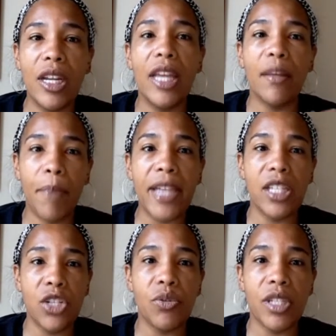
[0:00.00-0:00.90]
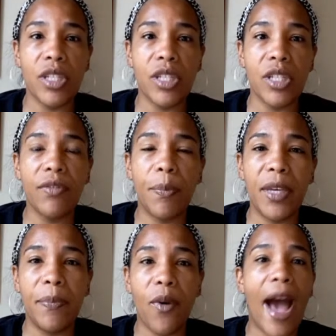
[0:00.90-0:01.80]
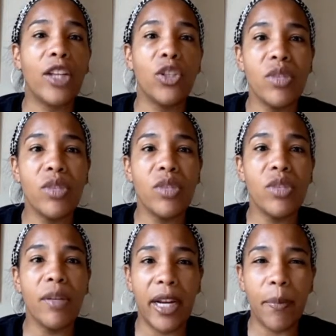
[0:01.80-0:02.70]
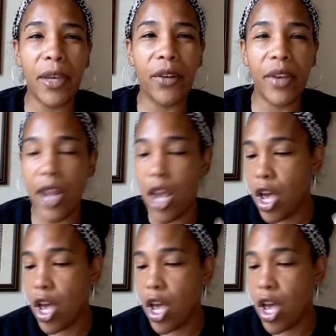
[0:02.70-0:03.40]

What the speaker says: in the best interest of the people, how to use the money, period.